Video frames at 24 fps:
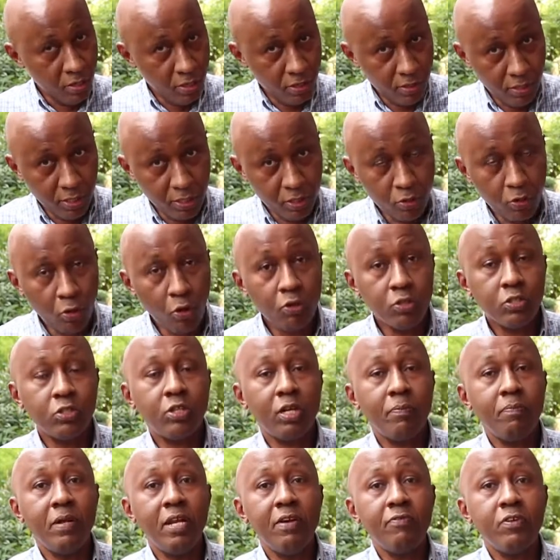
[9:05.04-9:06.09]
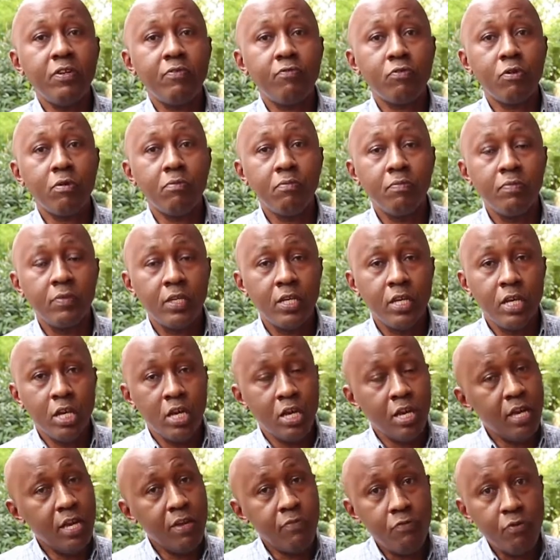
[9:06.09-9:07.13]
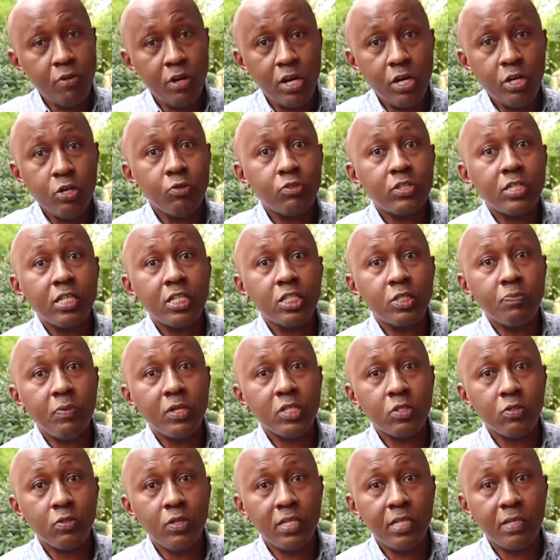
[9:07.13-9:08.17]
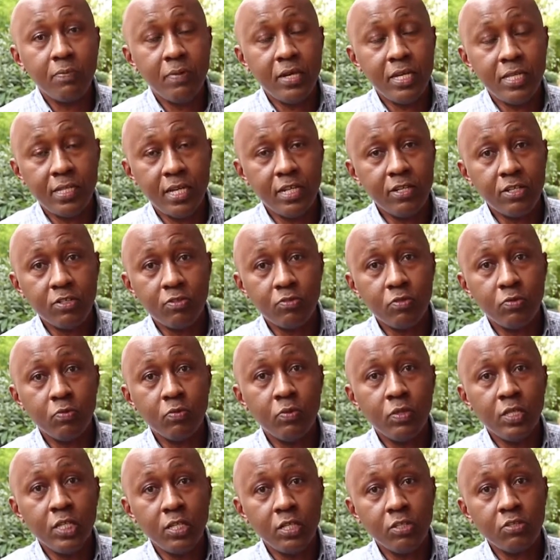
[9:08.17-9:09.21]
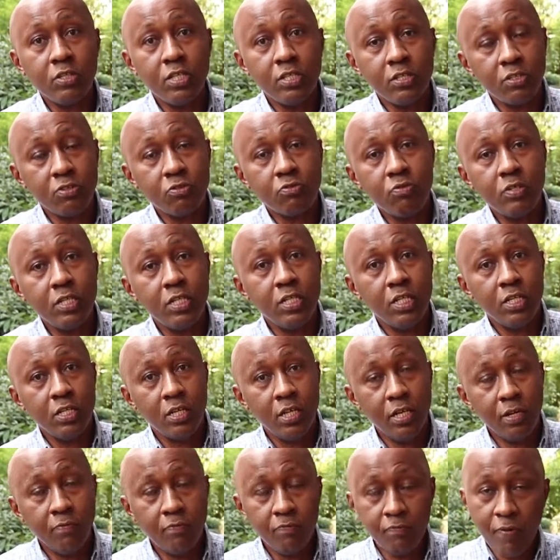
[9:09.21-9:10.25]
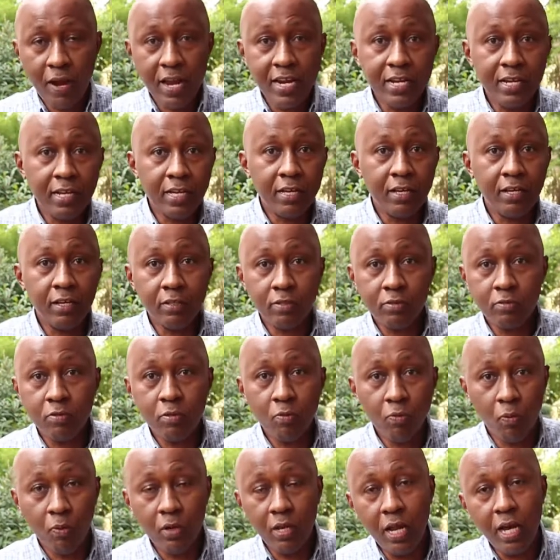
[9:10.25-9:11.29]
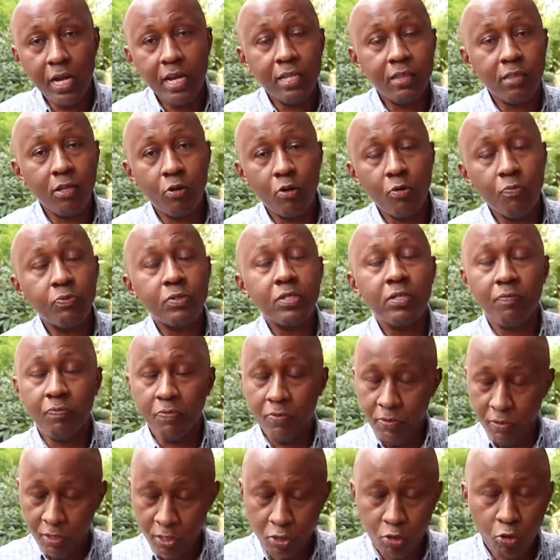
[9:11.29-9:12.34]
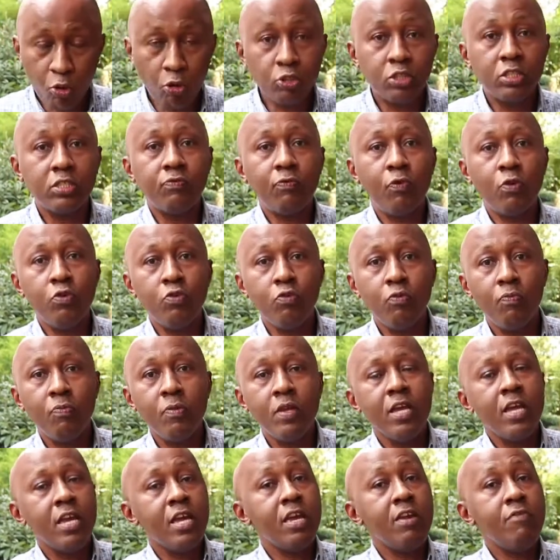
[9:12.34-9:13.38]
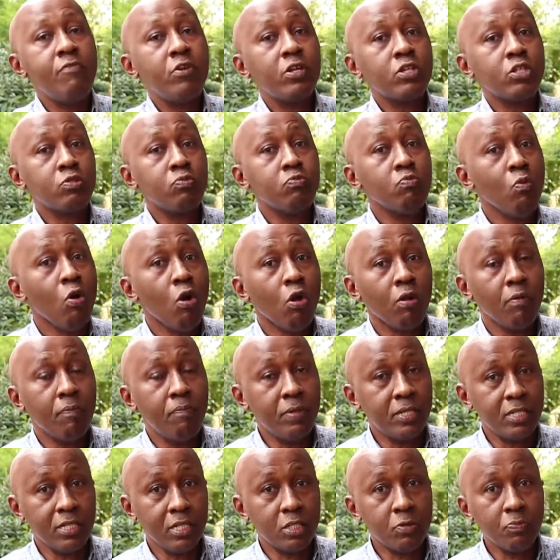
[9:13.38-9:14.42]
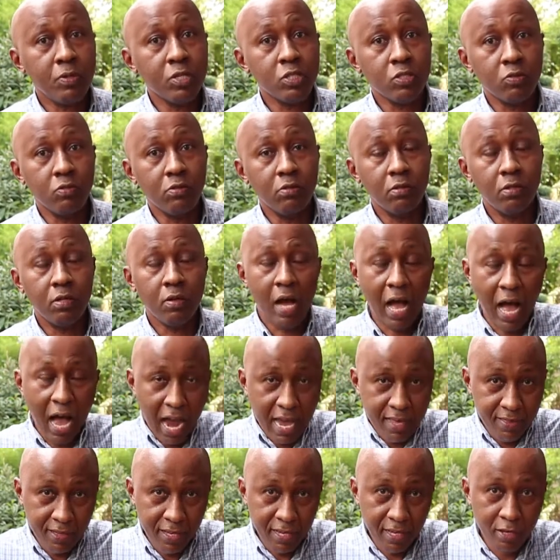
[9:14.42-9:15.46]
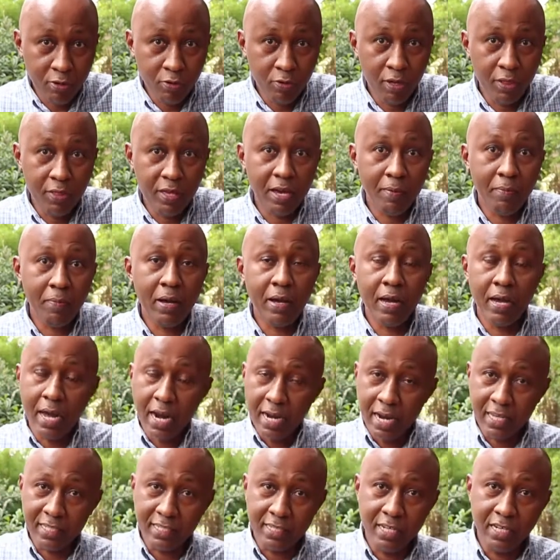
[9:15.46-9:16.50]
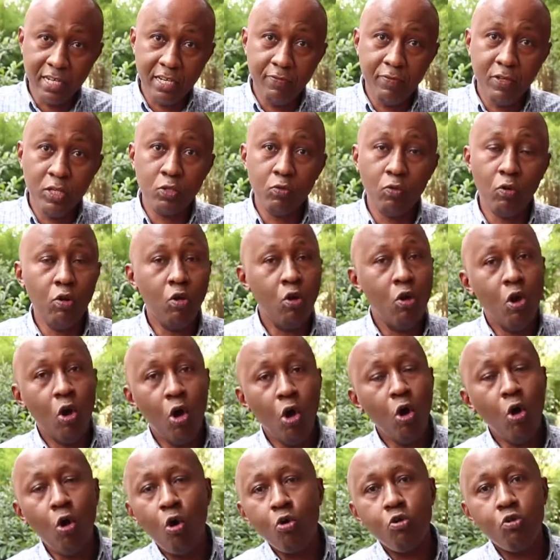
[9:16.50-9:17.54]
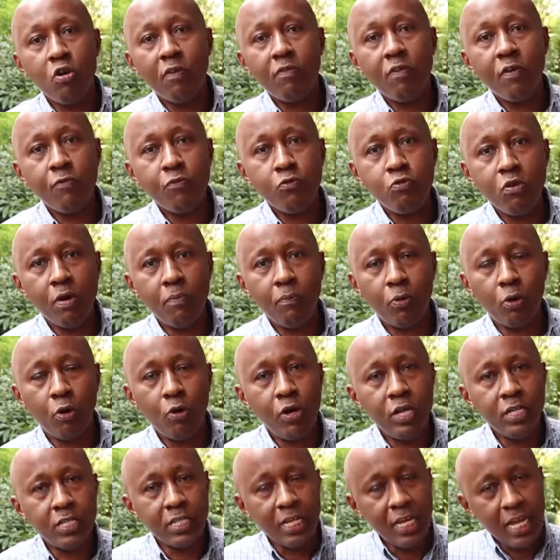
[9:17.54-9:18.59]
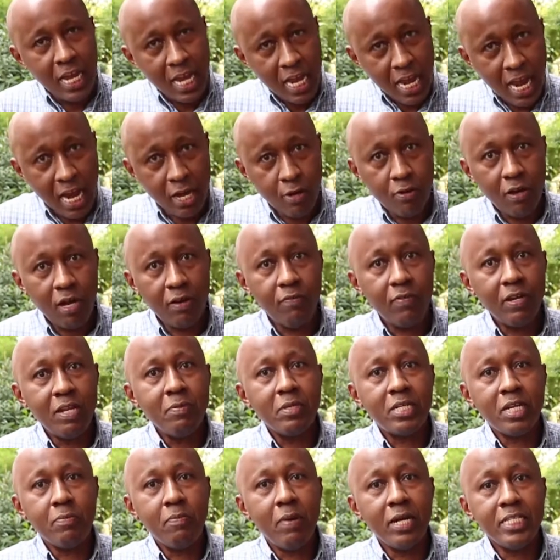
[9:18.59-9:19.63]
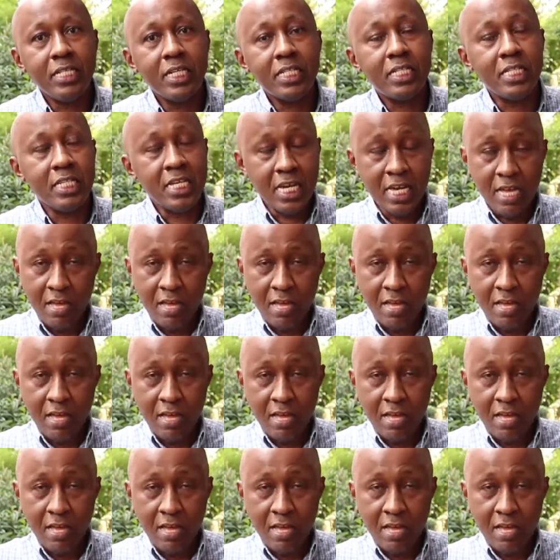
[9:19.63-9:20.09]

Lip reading: this cause you can benefit from. If you're a new salesperson in the industry, learning the ropes, this cause is for you. If you're a small business person, either you are there as an individual, or you have a few employees and you have limited budgets,